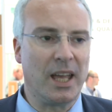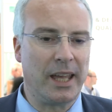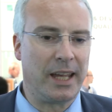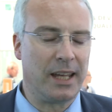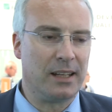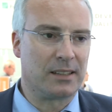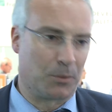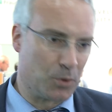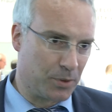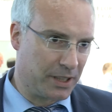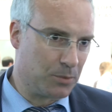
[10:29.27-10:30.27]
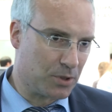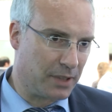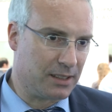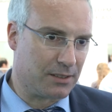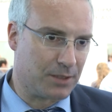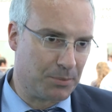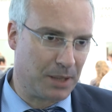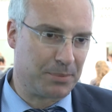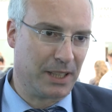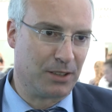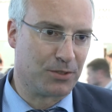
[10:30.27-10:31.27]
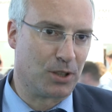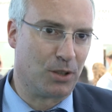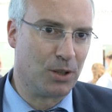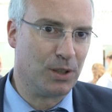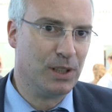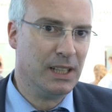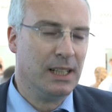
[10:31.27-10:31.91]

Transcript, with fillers: And Demo Democratic Republic of Congo,